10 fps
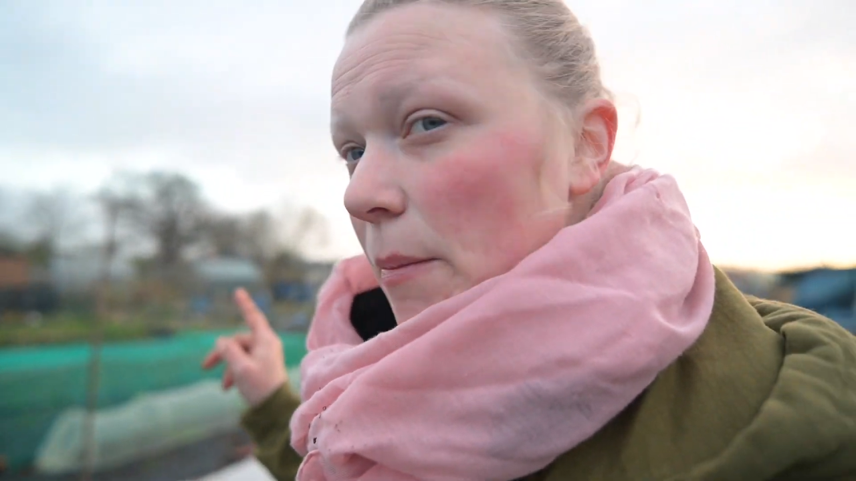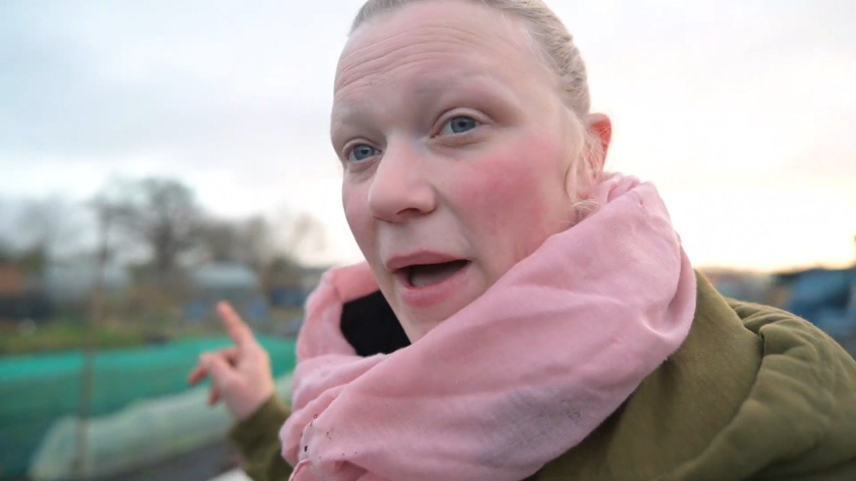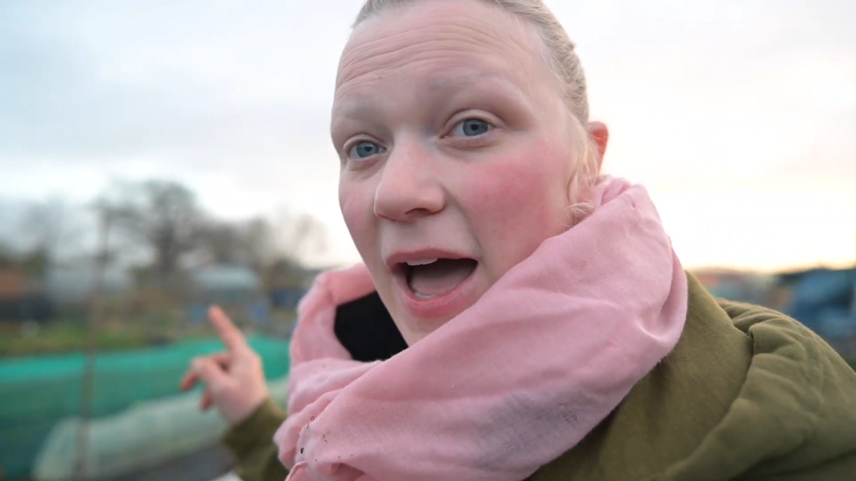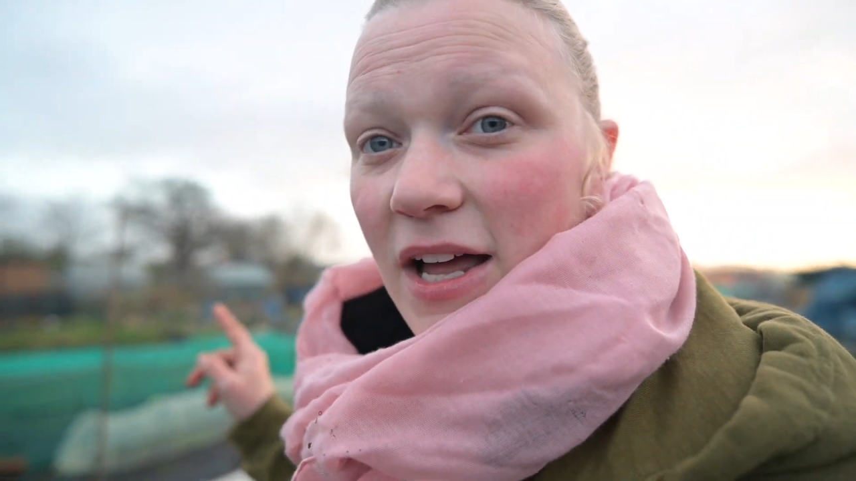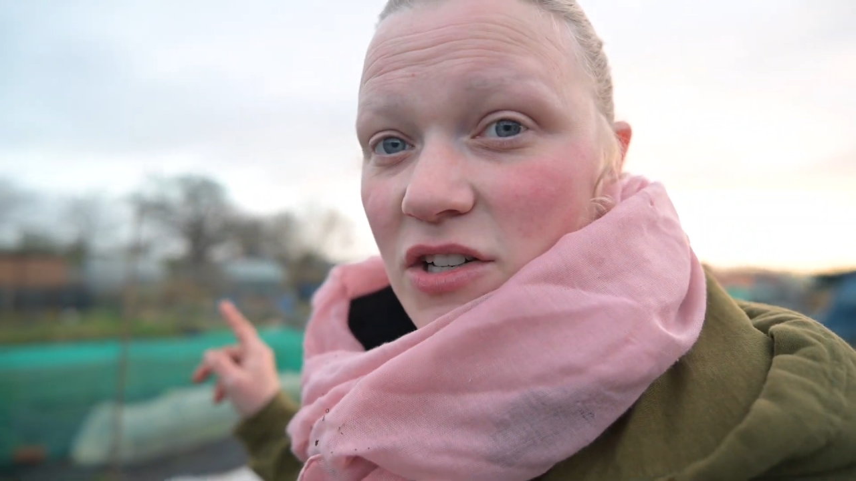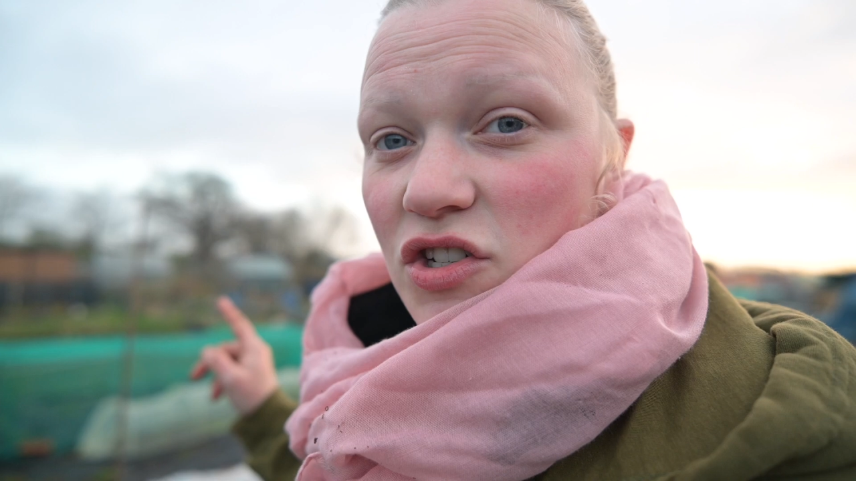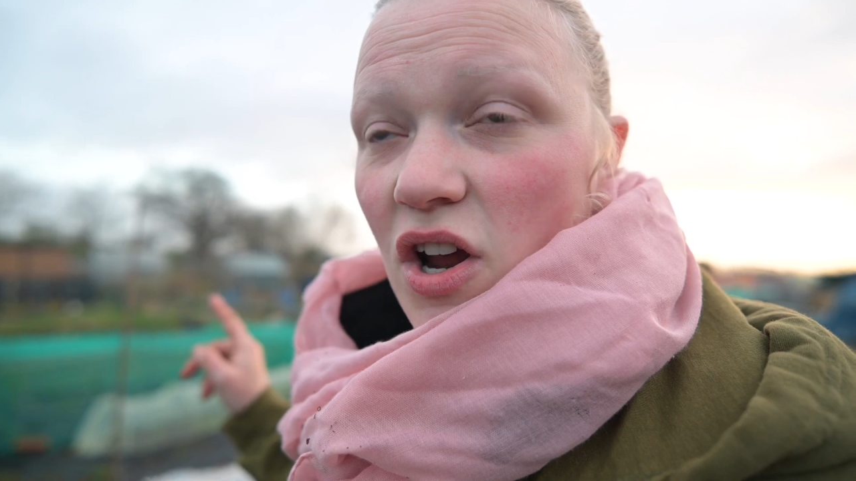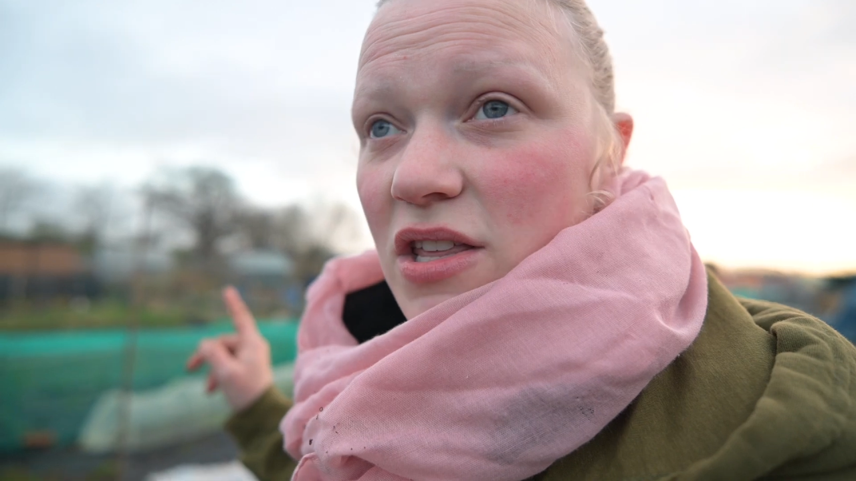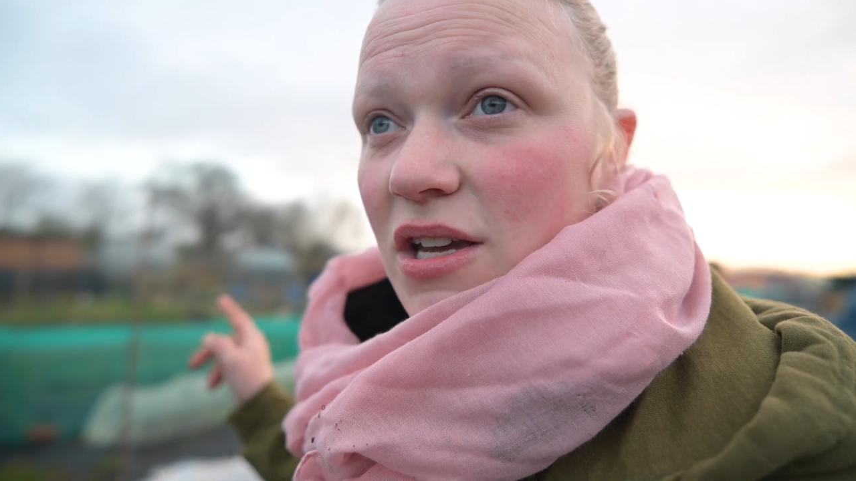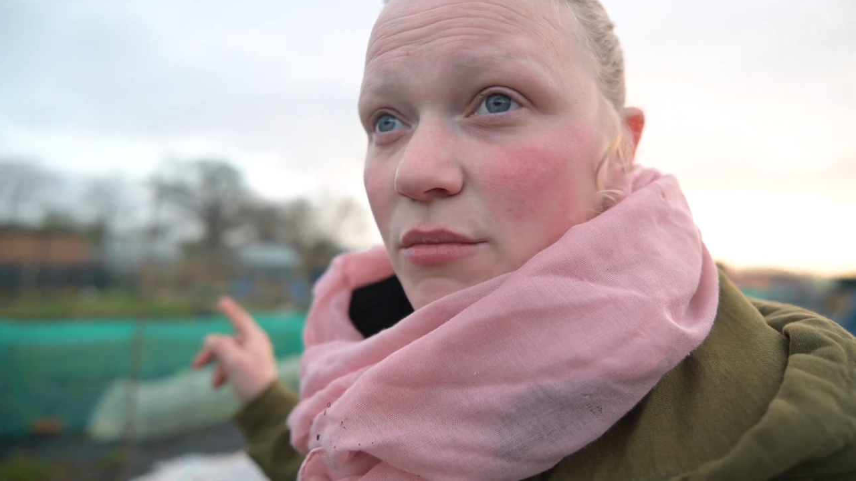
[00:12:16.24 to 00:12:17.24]
patch.
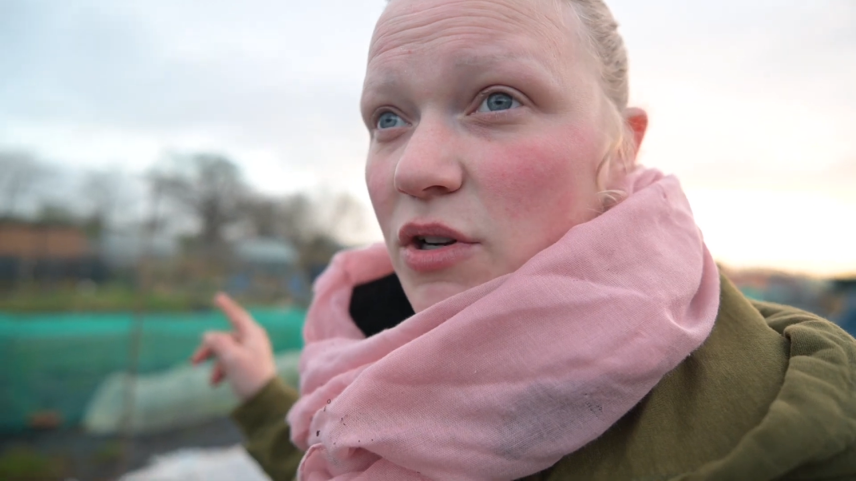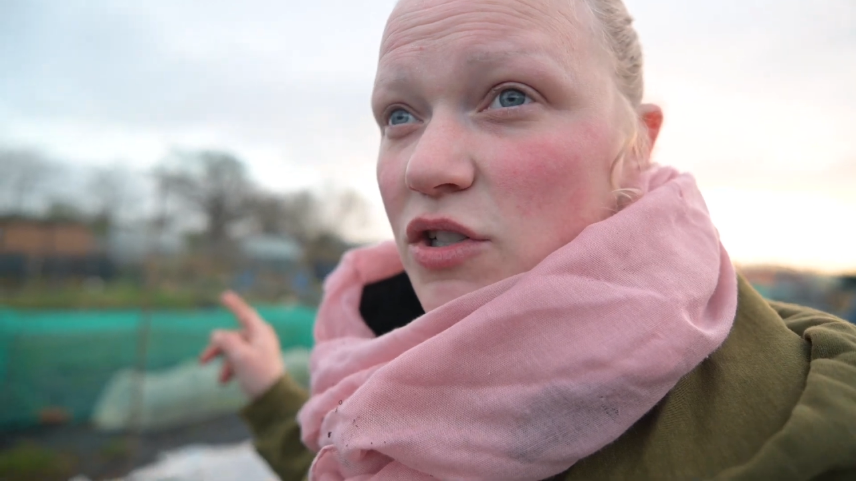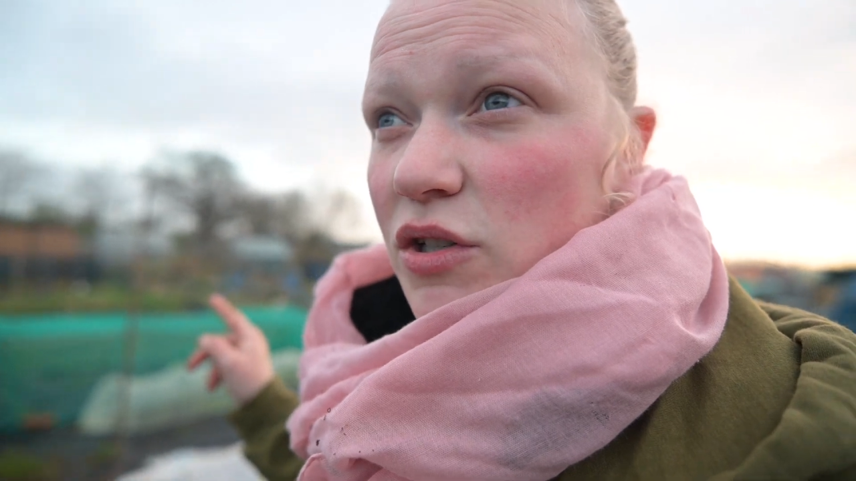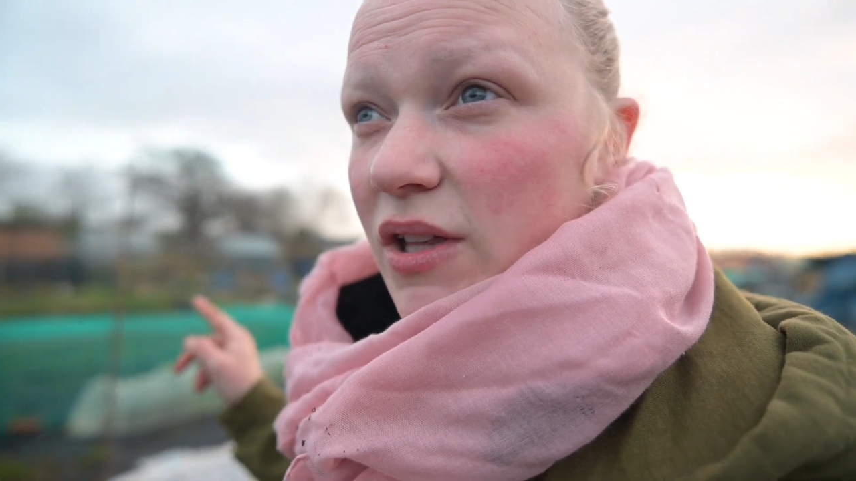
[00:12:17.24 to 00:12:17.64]
I think I'm going to do